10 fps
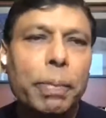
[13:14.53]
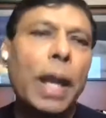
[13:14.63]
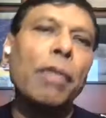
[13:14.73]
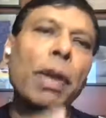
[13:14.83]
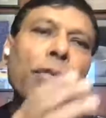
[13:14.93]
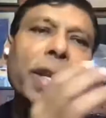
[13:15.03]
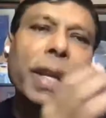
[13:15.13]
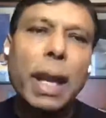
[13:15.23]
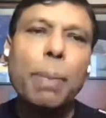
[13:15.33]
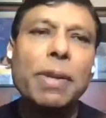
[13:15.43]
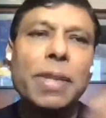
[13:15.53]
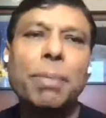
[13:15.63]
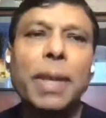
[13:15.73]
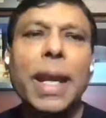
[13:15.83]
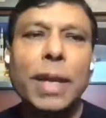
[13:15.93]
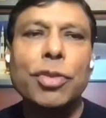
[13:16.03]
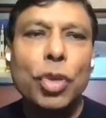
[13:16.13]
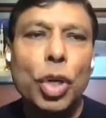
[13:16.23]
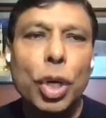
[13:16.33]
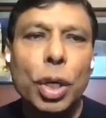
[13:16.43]
And when we label something as
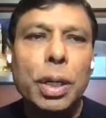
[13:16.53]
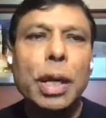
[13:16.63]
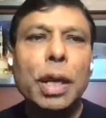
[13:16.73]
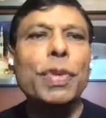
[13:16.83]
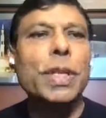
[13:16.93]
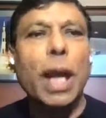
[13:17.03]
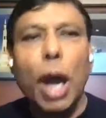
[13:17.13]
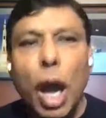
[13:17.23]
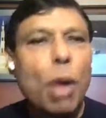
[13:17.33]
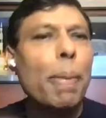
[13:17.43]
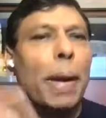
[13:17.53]
good, we say, oh